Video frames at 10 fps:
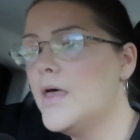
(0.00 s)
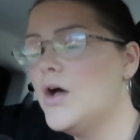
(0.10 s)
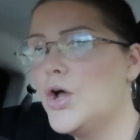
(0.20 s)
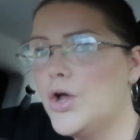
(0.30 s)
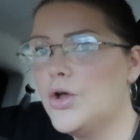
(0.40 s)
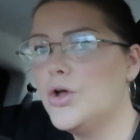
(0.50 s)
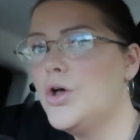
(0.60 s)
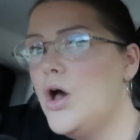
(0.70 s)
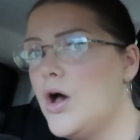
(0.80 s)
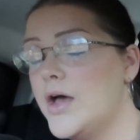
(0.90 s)
a,
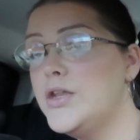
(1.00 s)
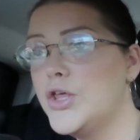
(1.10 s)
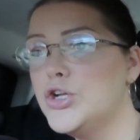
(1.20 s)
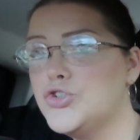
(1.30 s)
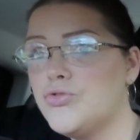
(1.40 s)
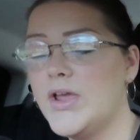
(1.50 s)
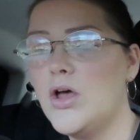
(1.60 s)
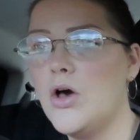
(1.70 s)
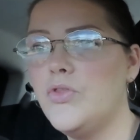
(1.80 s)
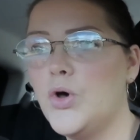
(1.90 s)
another
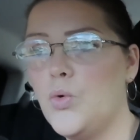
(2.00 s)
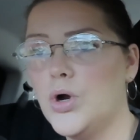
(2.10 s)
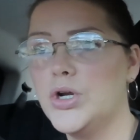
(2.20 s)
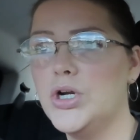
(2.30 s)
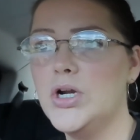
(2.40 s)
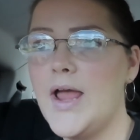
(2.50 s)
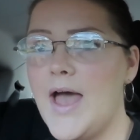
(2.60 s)
drink on the order